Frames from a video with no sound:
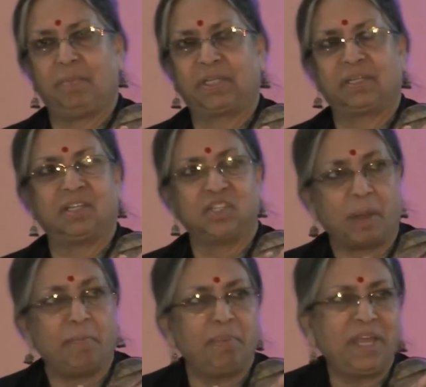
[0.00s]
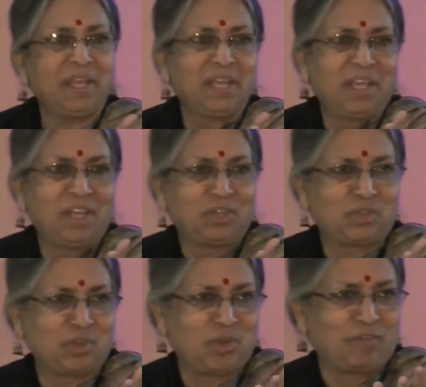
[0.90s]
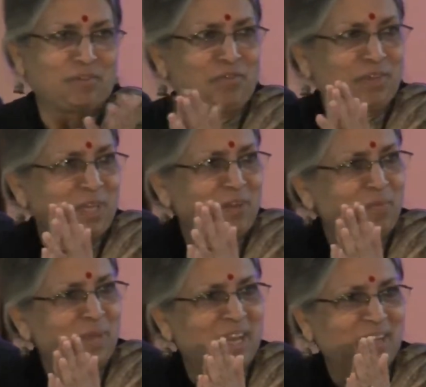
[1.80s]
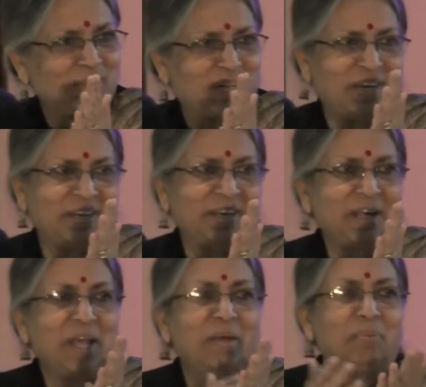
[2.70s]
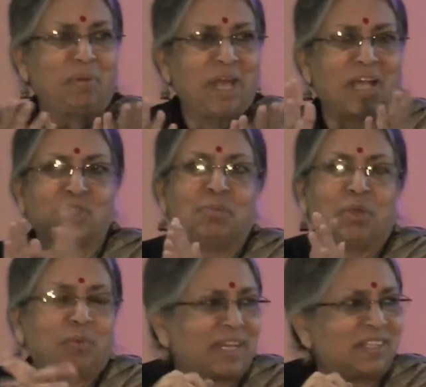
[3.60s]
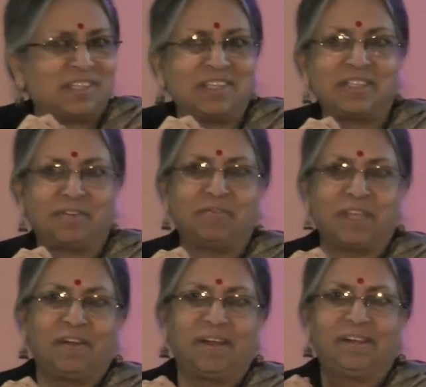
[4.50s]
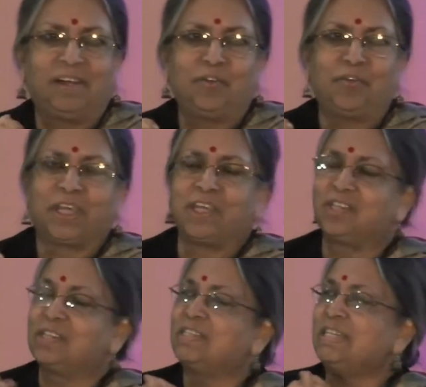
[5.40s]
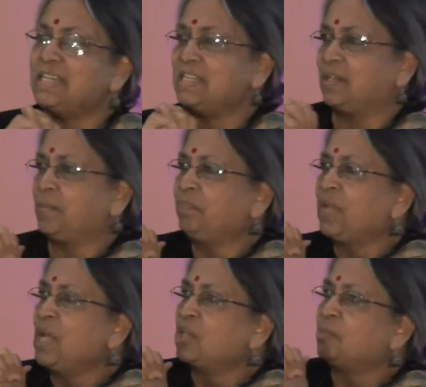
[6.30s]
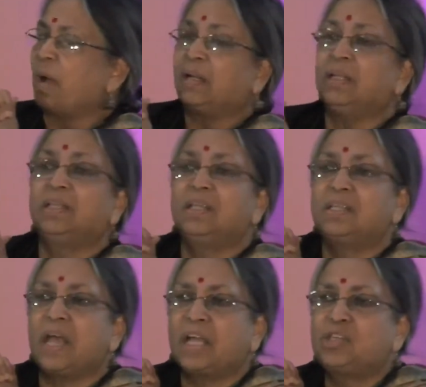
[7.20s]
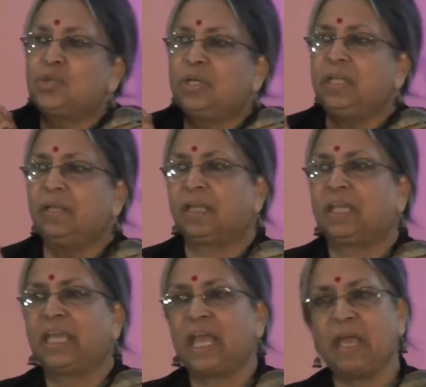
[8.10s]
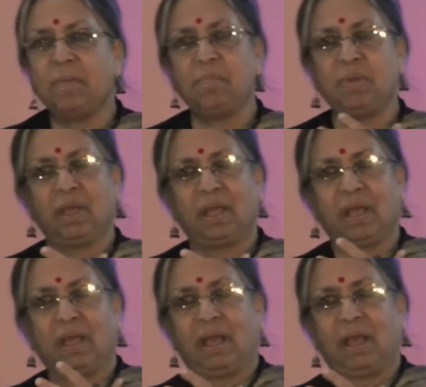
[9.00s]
a bit jumpy, so you have to forgive me and you can probably ask me questions if there are clarifications needed. So Bangladesh actually came